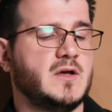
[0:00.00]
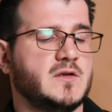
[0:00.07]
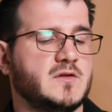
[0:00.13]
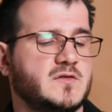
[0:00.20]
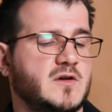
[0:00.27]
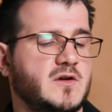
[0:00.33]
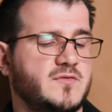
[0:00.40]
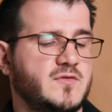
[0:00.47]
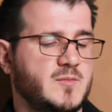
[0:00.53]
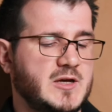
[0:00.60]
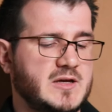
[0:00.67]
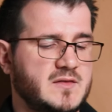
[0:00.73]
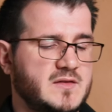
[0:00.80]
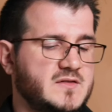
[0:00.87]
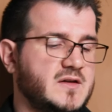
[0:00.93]
So if you're
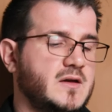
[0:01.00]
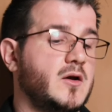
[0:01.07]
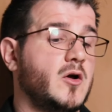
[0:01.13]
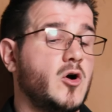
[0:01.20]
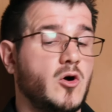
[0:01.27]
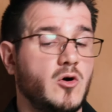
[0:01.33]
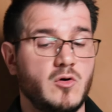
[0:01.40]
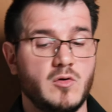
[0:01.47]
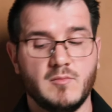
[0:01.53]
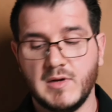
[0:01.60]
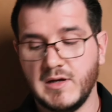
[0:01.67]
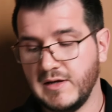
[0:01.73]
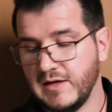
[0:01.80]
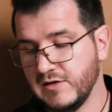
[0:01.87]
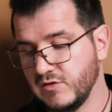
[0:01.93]
making this at
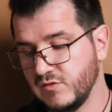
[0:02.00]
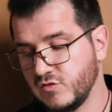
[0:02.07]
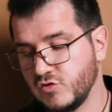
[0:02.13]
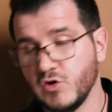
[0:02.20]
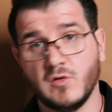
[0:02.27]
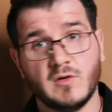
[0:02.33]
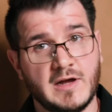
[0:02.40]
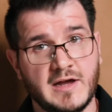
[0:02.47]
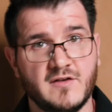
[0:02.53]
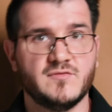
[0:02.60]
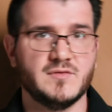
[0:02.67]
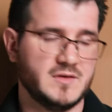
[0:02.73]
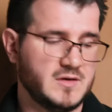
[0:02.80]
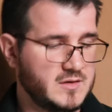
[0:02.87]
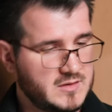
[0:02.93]
home and you don't have